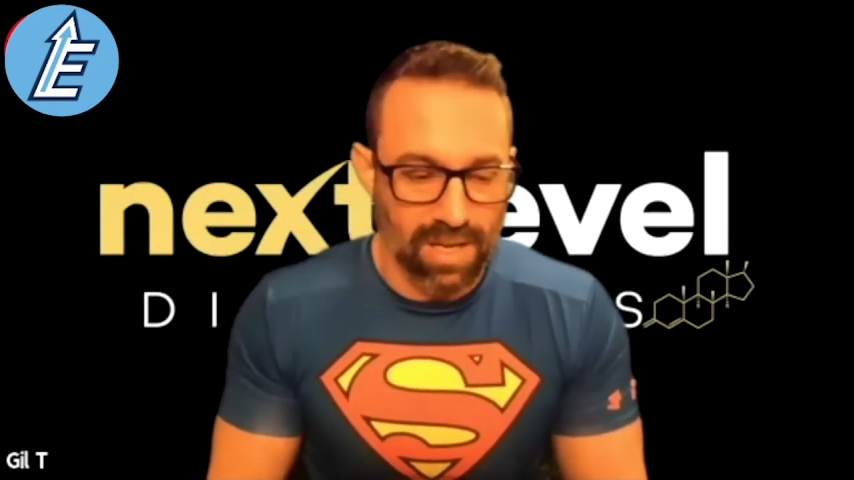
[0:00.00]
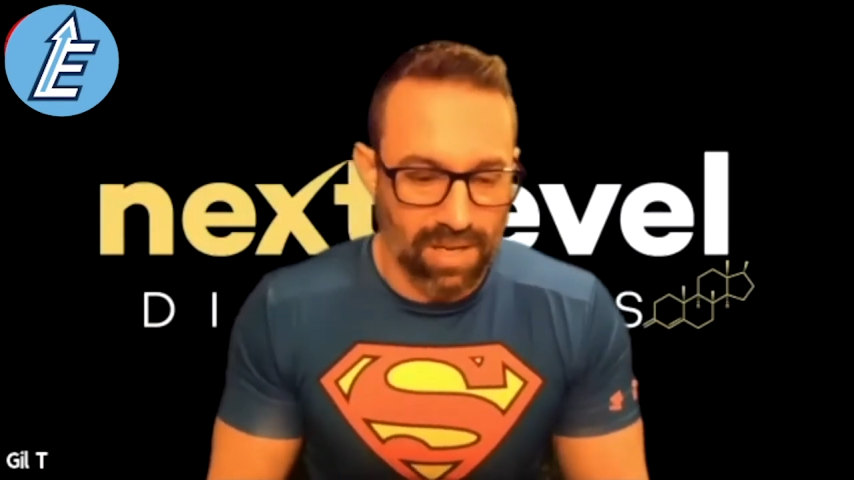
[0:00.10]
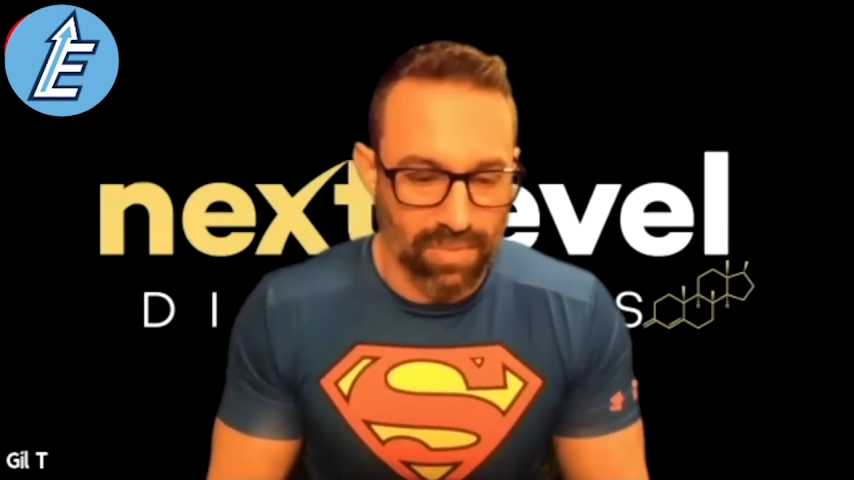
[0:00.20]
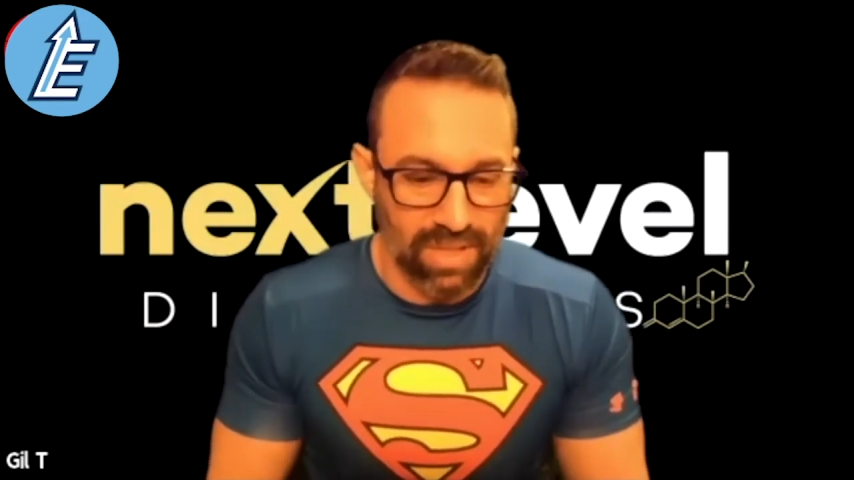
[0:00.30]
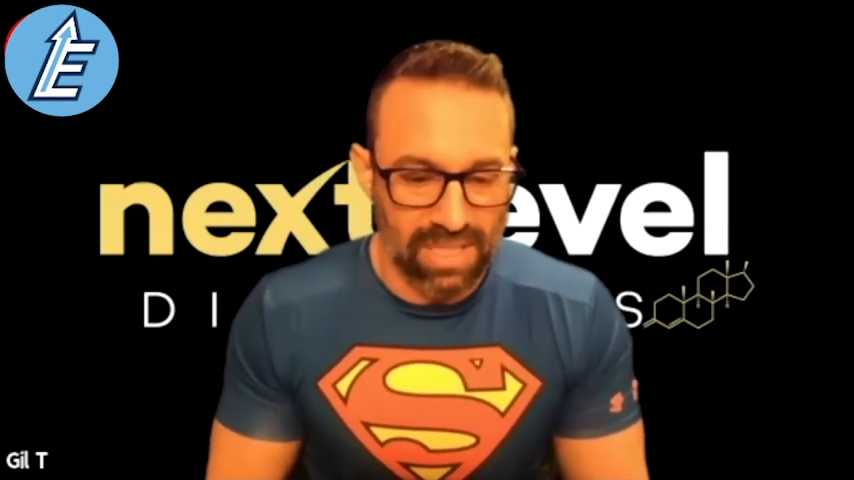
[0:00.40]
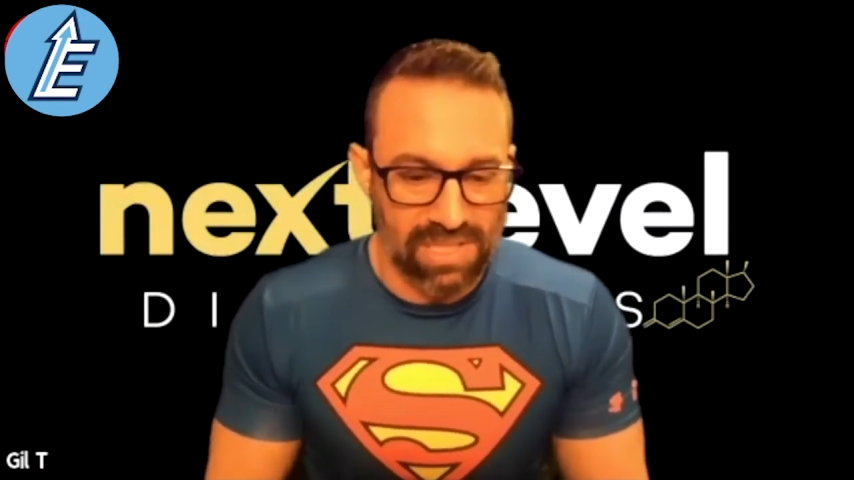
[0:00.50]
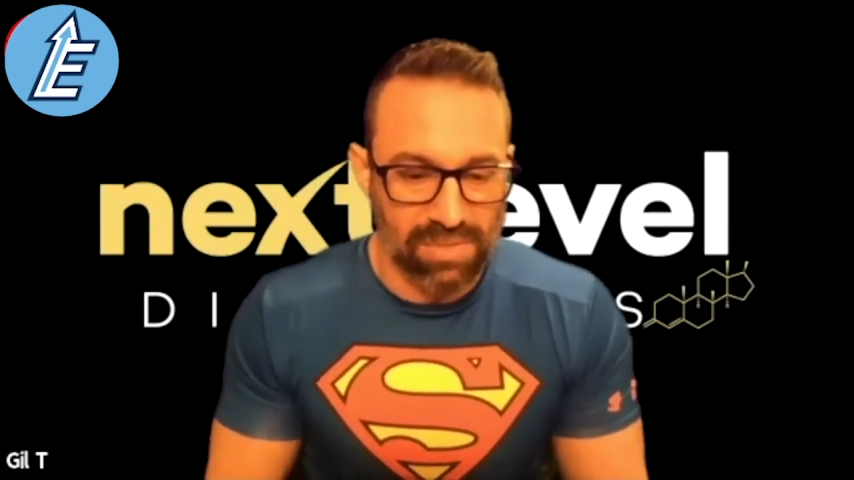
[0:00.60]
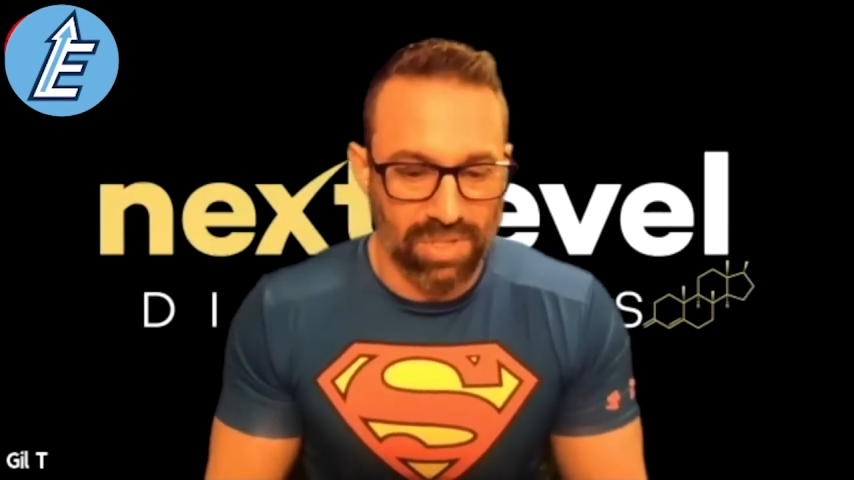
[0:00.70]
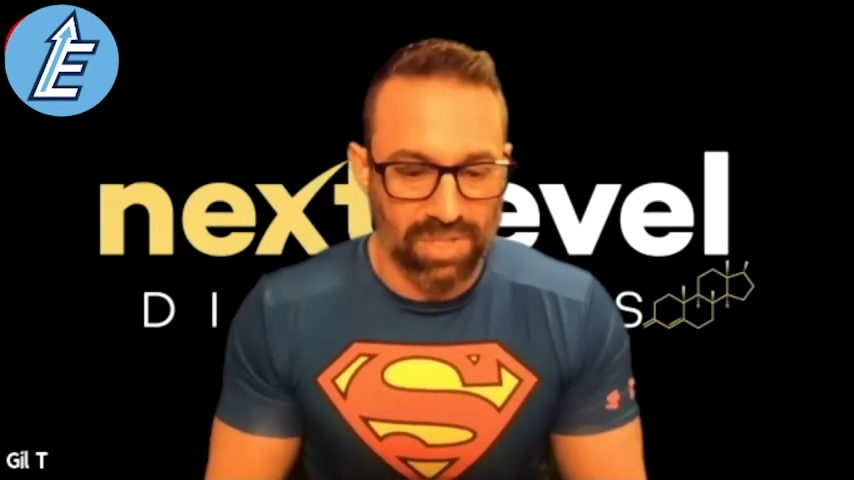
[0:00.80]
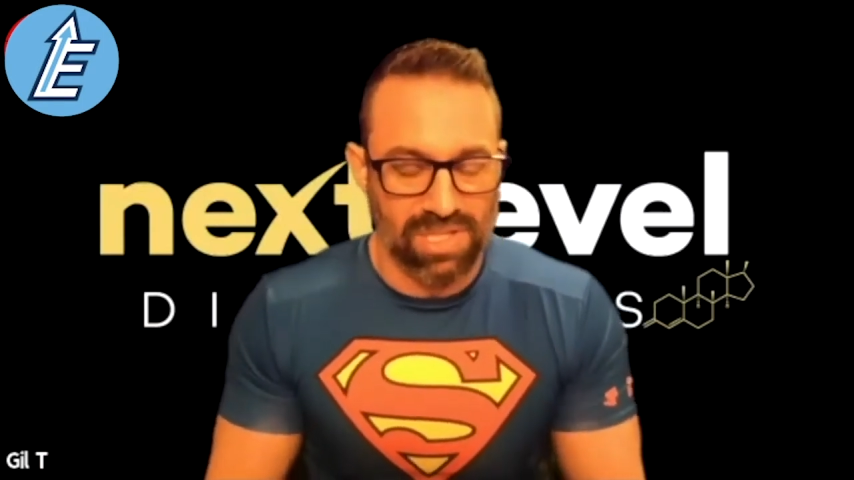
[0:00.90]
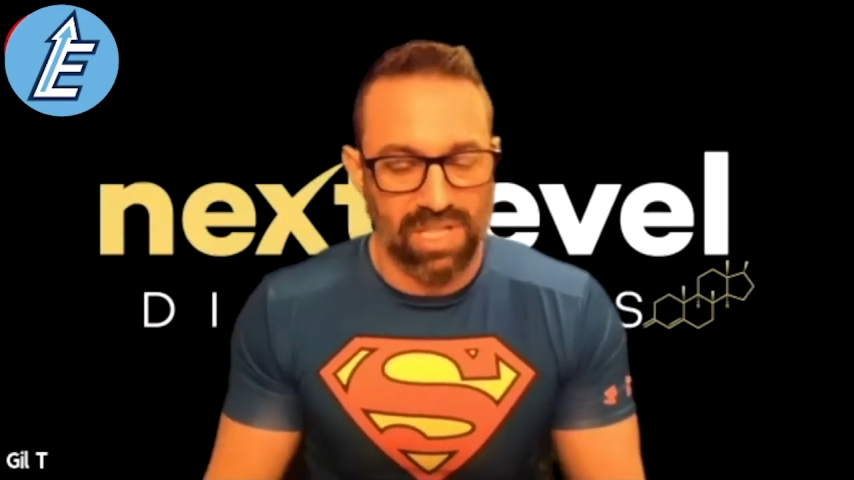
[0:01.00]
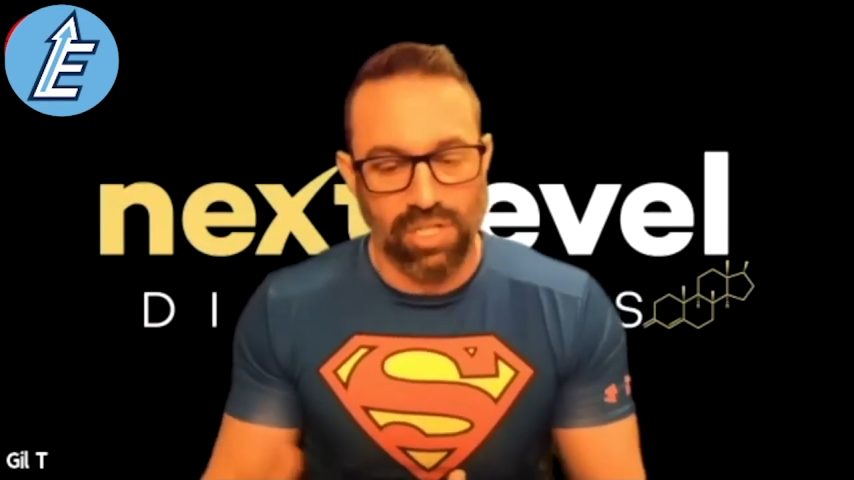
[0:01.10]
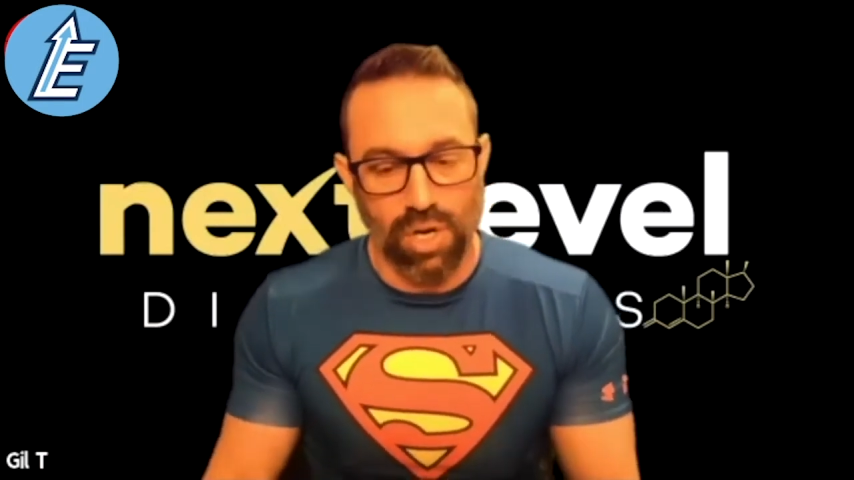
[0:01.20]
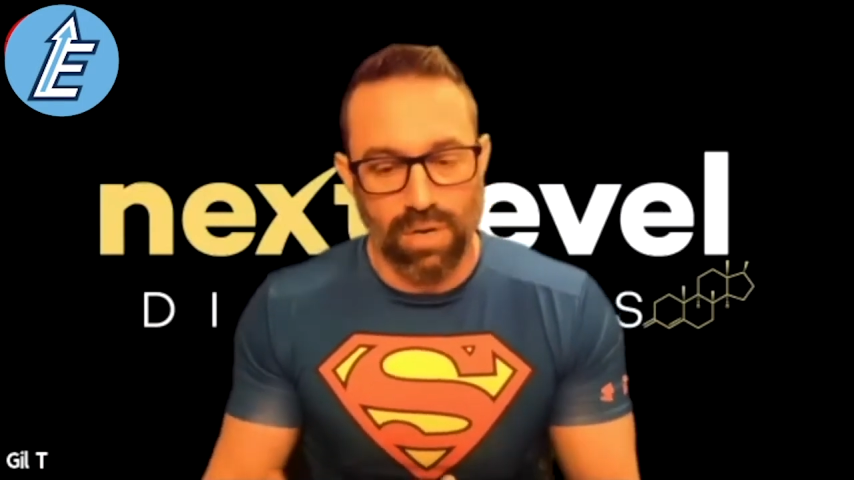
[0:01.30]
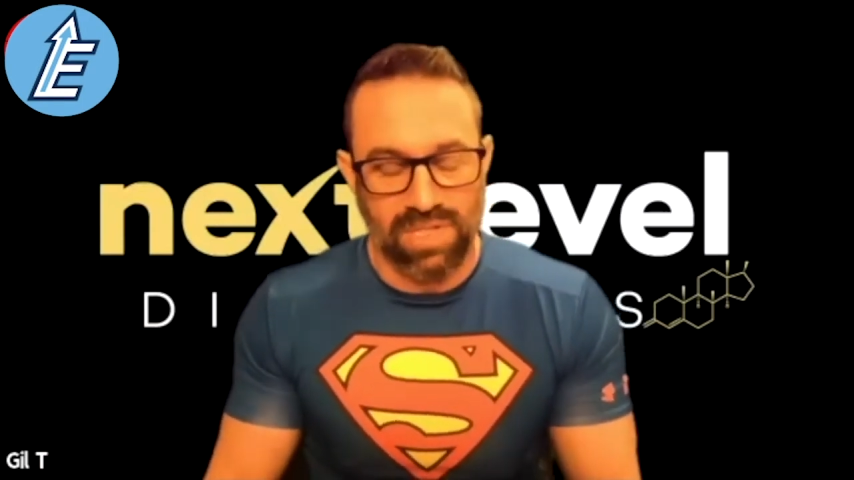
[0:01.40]
released, which is a
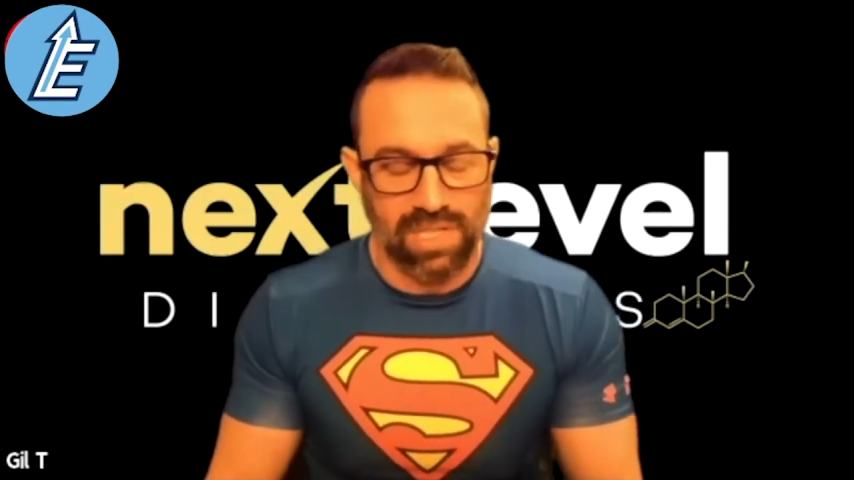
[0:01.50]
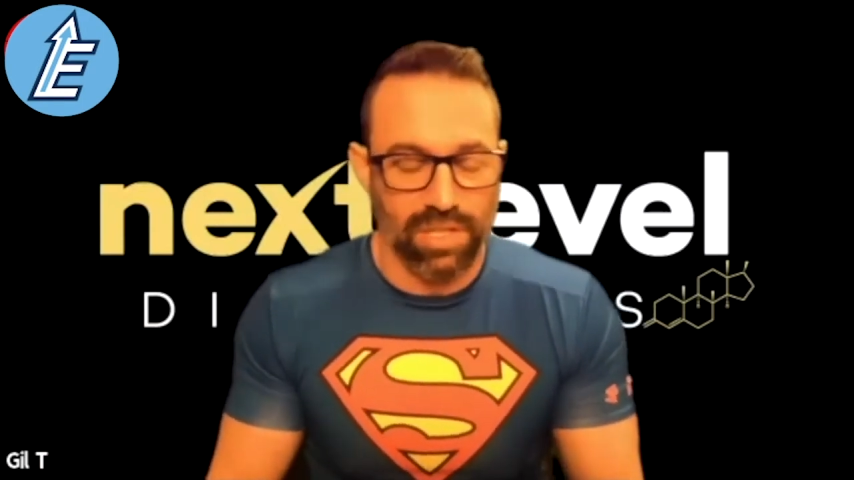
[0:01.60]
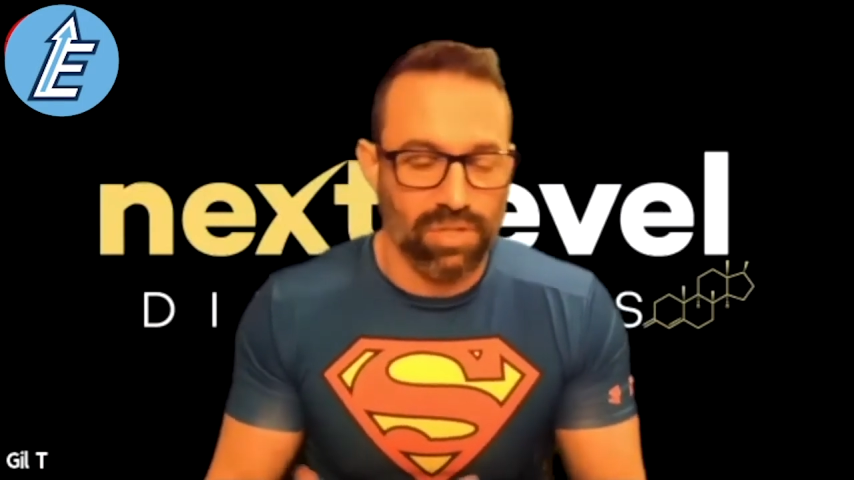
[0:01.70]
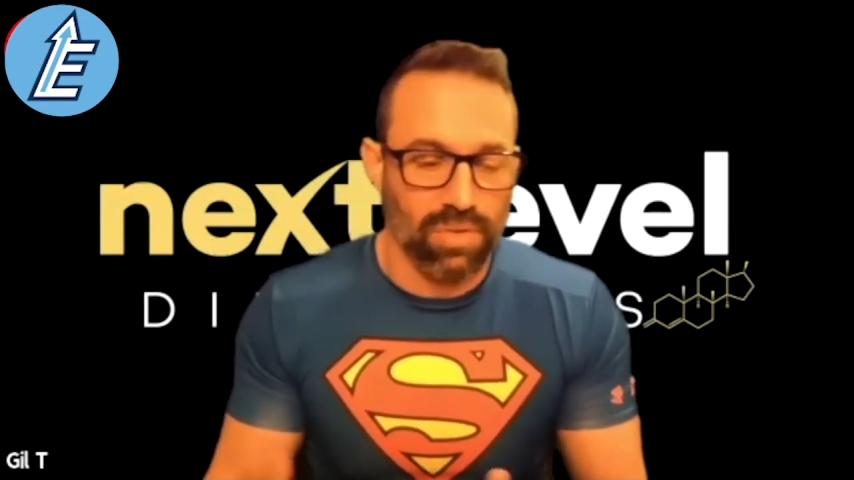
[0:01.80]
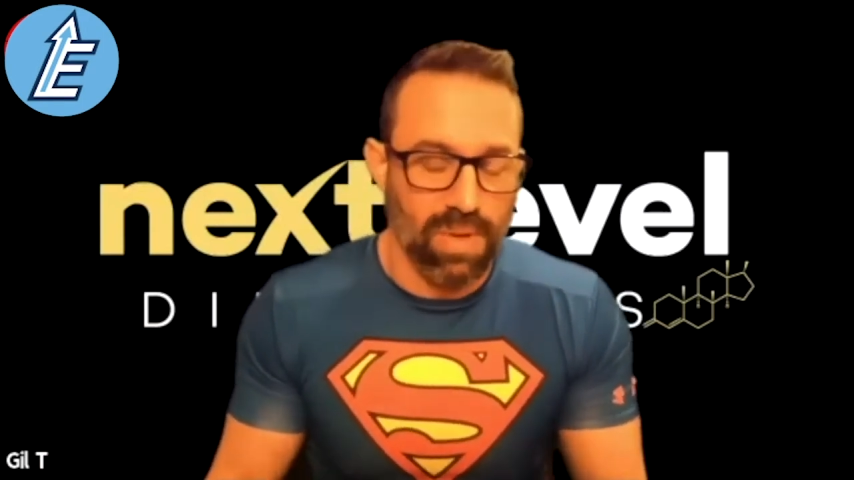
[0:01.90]
nervous tissue.